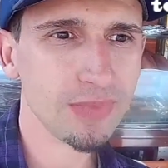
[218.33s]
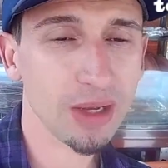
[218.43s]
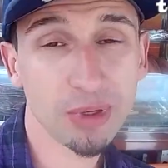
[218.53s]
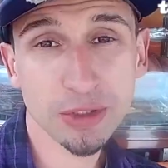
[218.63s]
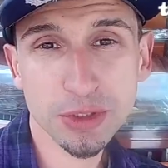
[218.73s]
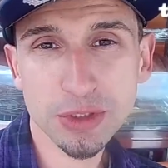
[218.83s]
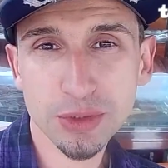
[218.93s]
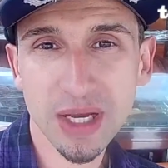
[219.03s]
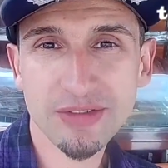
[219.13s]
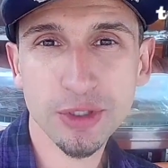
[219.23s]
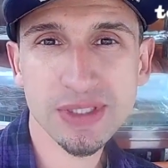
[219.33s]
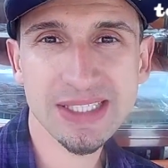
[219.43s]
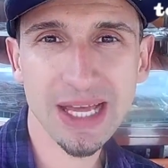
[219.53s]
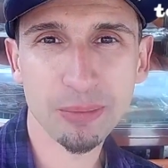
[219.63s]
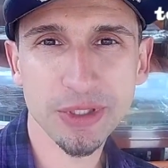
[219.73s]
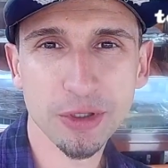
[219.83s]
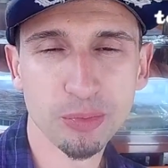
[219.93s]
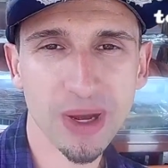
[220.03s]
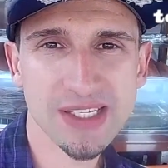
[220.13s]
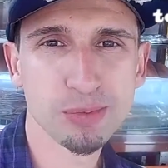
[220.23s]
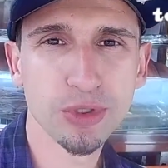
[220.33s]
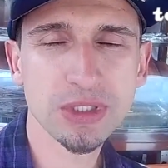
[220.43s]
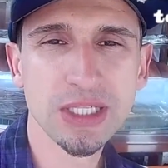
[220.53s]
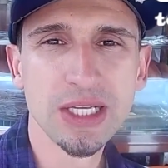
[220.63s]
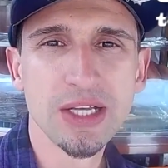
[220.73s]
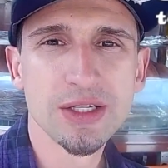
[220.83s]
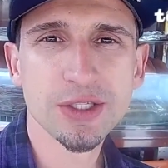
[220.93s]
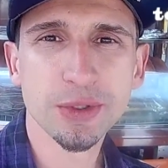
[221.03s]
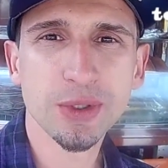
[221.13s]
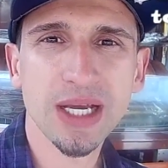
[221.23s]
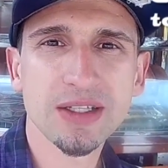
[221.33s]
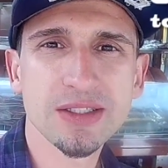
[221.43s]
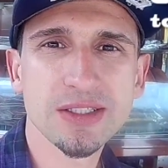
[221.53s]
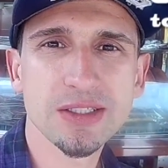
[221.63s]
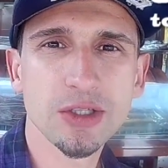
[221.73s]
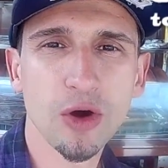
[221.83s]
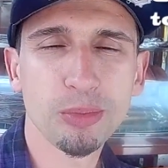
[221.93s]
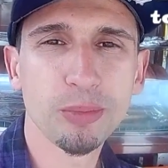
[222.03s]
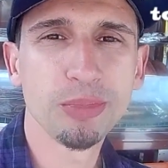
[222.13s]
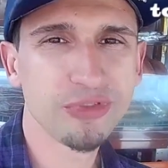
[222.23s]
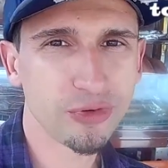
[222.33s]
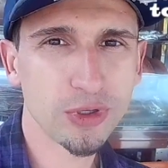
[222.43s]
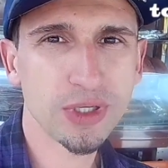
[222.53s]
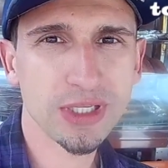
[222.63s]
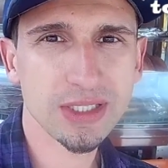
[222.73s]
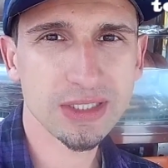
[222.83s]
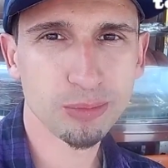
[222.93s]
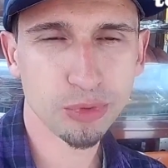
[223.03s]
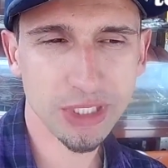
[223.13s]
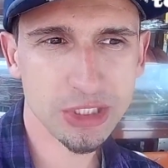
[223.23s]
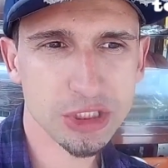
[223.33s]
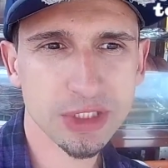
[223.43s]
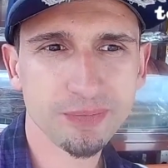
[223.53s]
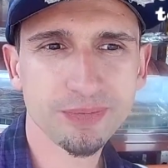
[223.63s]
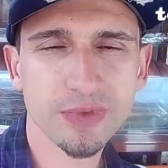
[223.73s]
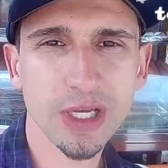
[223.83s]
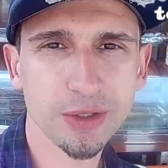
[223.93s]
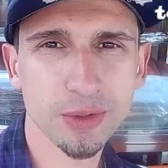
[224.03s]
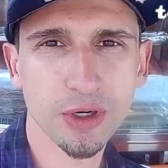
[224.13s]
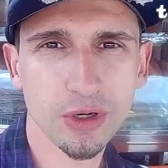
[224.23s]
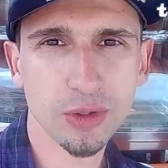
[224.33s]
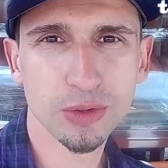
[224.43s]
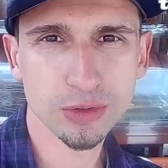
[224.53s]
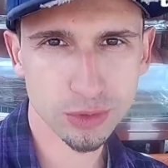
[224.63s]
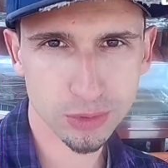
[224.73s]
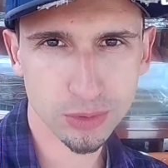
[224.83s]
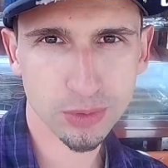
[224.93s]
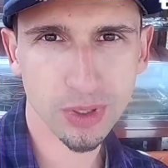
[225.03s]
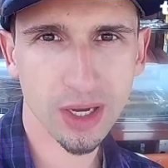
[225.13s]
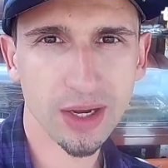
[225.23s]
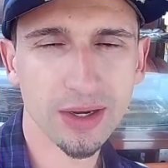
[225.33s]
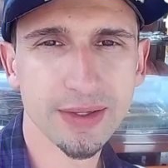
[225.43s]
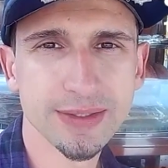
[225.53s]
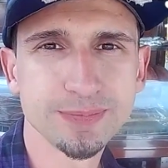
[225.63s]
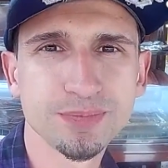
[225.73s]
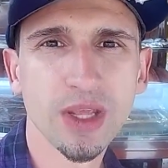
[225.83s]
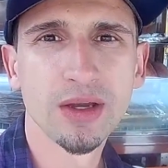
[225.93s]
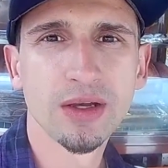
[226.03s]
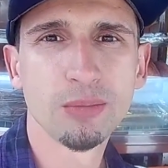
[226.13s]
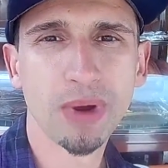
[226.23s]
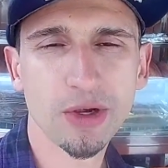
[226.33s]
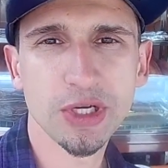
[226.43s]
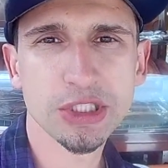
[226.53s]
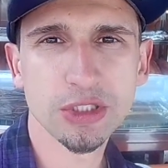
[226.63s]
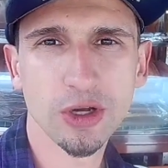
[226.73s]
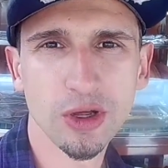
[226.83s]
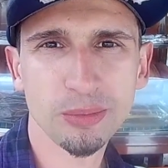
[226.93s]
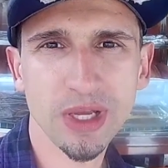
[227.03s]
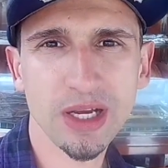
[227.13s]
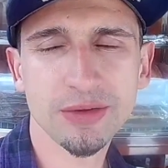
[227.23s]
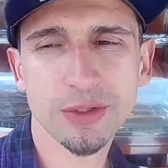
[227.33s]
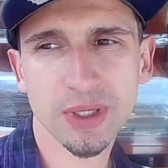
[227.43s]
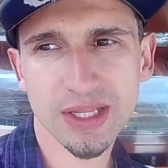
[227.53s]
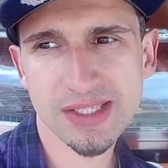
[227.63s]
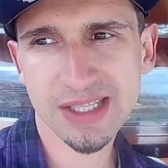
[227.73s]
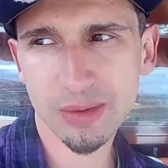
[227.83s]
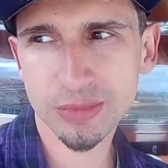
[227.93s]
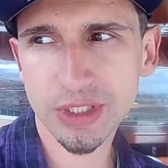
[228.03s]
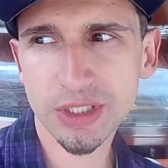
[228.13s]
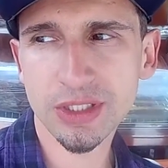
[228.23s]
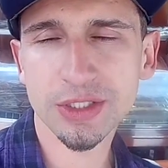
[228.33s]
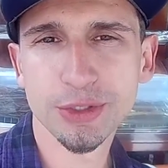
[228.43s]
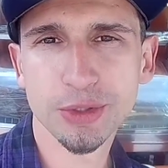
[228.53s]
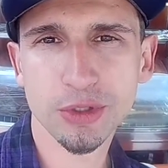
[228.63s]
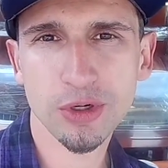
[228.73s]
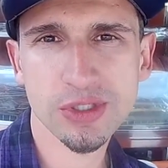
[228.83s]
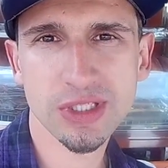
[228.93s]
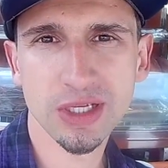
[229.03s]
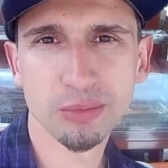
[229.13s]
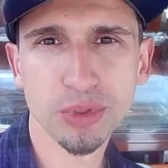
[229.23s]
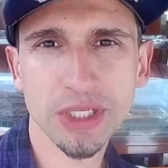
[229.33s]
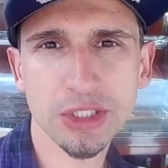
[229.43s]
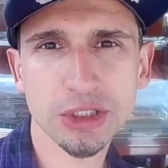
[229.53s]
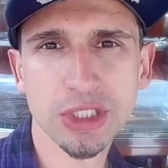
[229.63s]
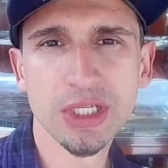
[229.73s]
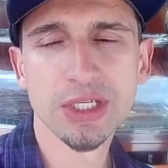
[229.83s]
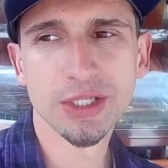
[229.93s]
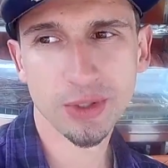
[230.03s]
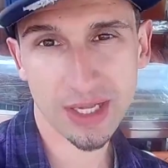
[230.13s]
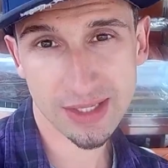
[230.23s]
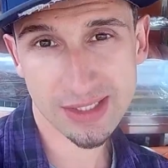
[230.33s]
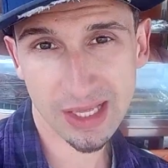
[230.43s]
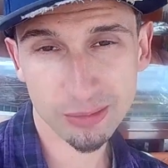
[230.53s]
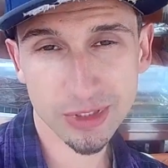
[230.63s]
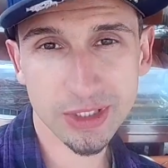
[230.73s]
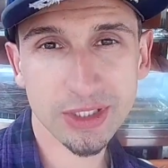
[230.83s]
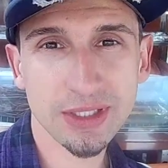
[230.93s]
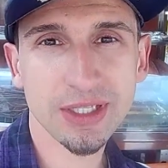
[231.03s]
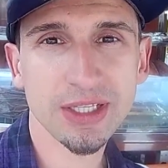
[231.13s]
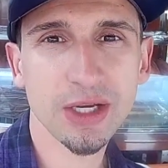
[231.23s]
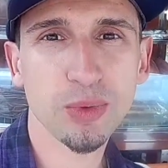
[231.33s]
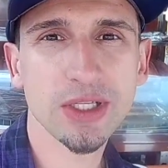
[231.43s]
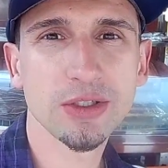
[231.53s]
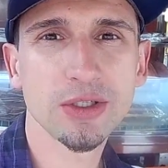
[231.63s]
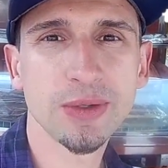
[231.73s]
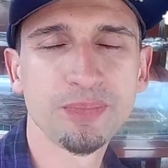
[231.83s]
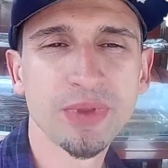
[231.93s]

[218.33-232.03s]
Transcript: but you need to have your stamp in your passport, so you gotta stop before the bridge. Then you go to Migration Colombia, you got a stamp there, you cross the bridge, you got a stamp there. In Ecuador,